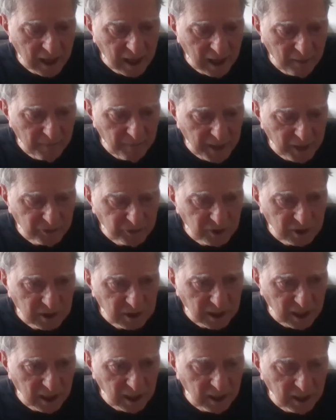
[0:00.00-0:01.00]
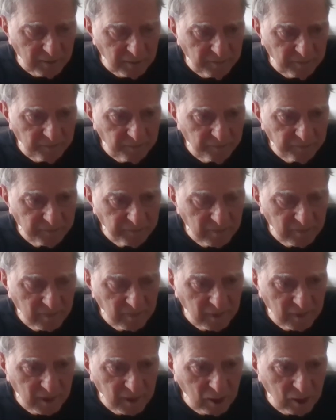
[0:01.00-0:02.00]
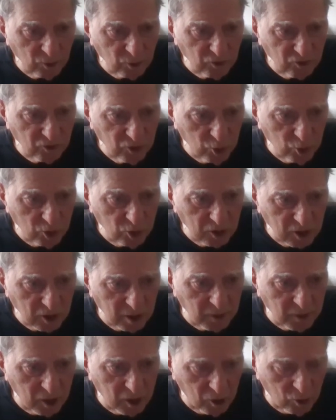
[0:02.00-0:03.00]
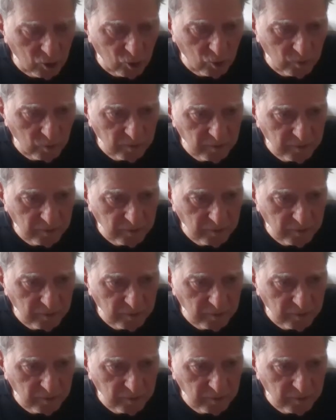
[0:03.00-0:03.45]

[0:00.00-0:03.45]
uh, about the time I was due to come home,